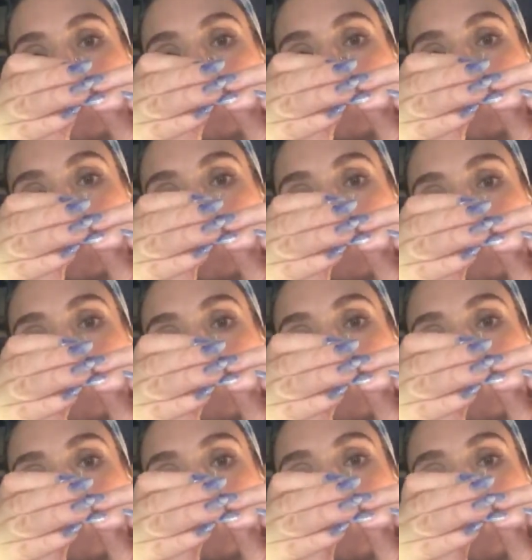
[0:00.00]
the needle,
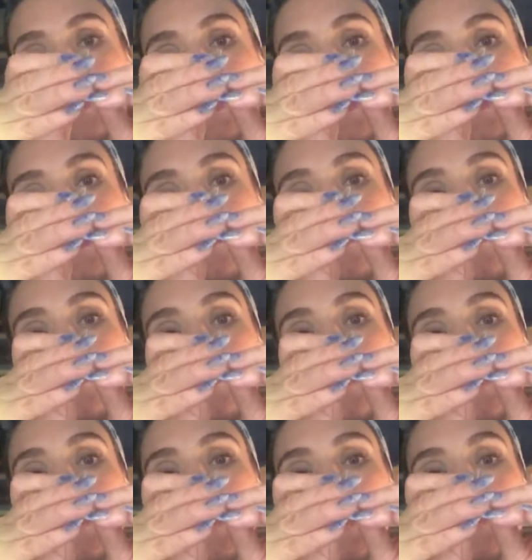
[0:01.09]
through the eye.
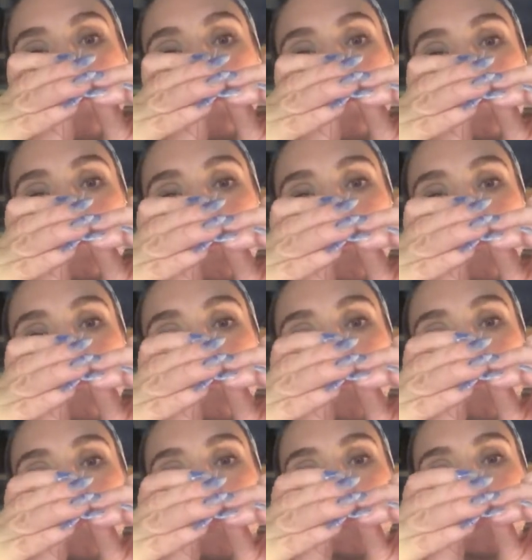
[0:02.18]
And if it doesn't go through
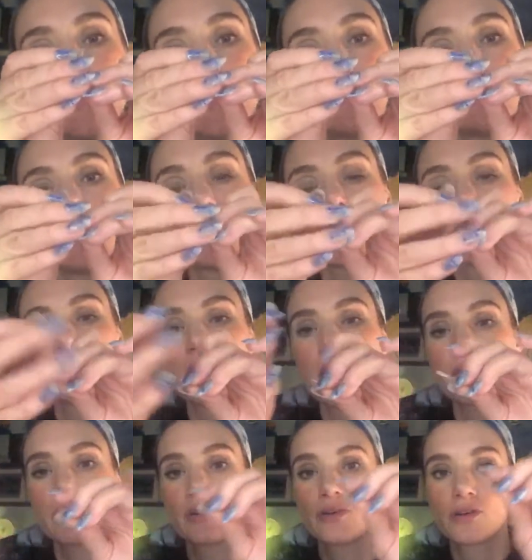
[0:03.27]
first time, then have a
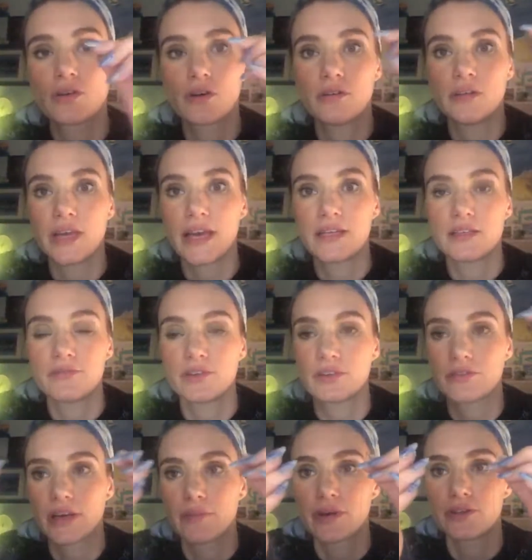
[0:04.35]
look on the end of your
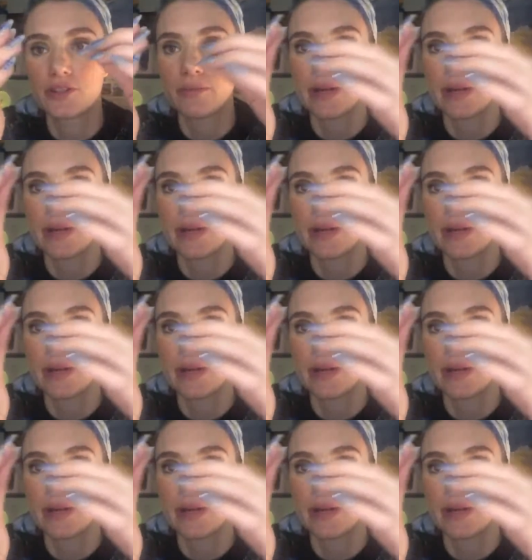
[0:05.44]
thread, because you might